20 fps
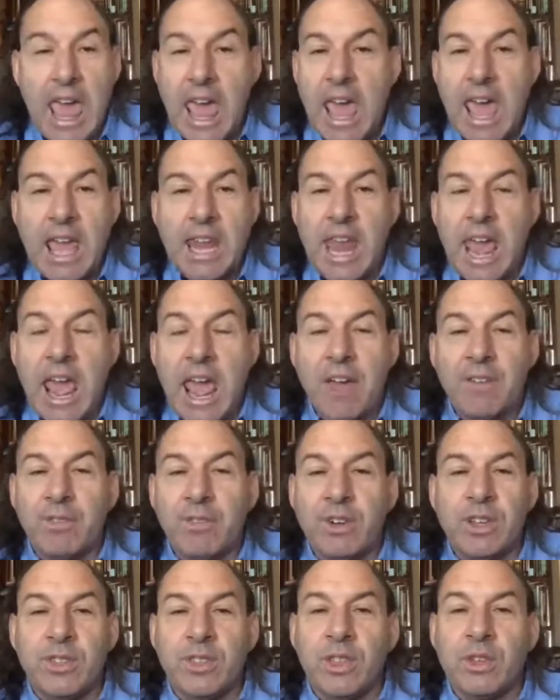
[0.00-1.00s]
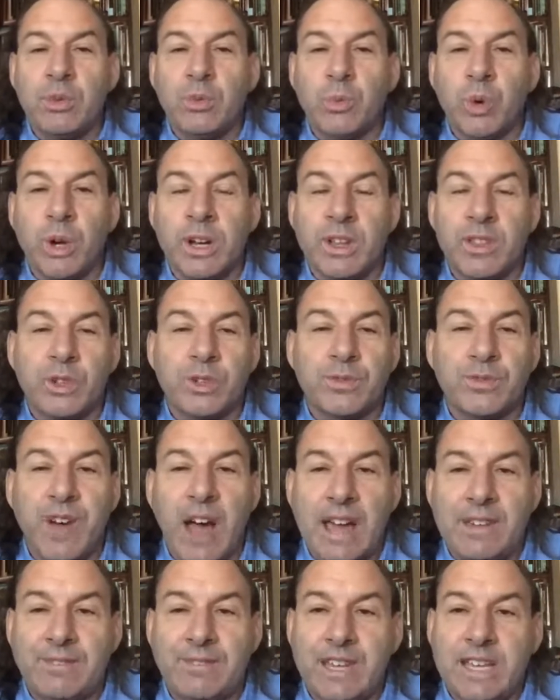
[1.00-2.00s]
and every of the one of those
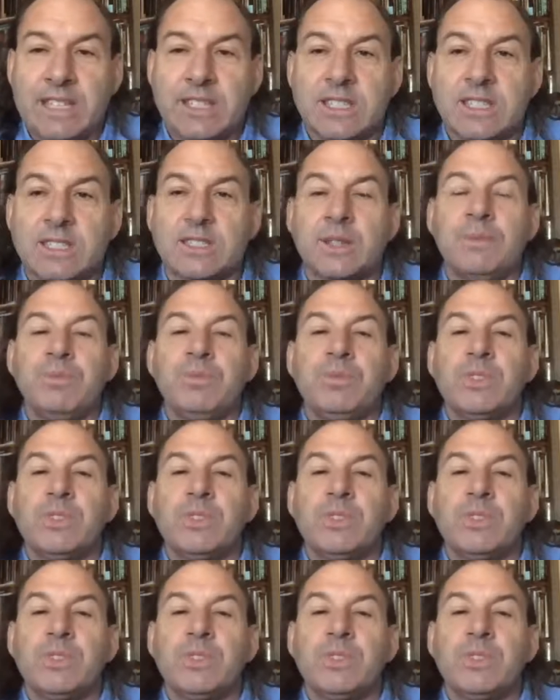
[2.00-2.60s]
5 phases.